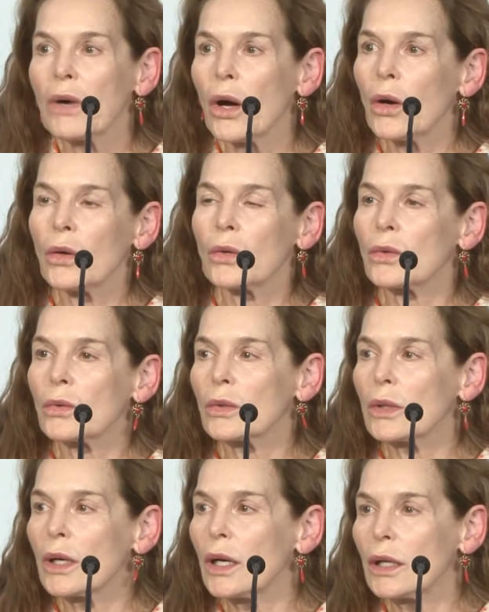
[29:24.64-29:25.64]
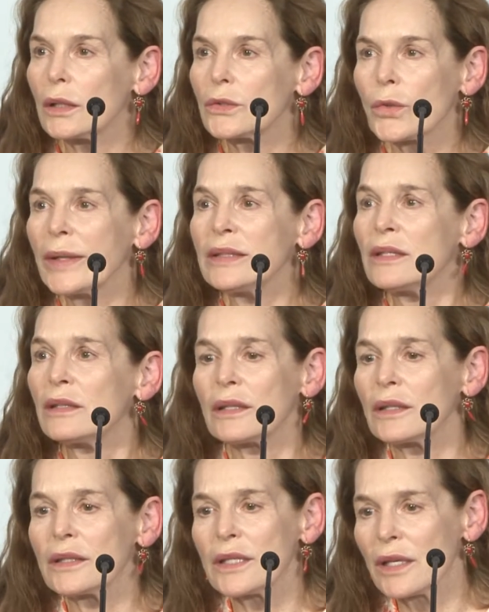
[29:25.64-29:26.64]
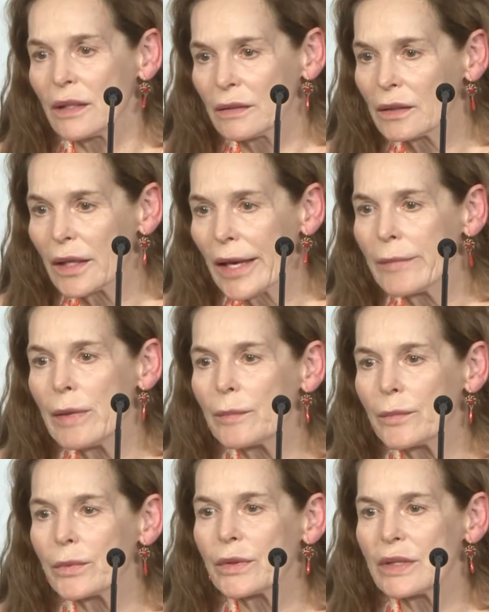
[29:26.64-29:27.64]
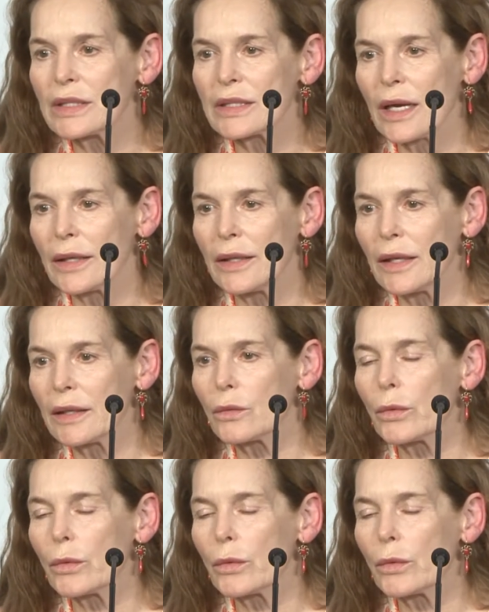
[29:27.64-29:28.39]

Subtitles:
Oh, 2013 came up with this idea.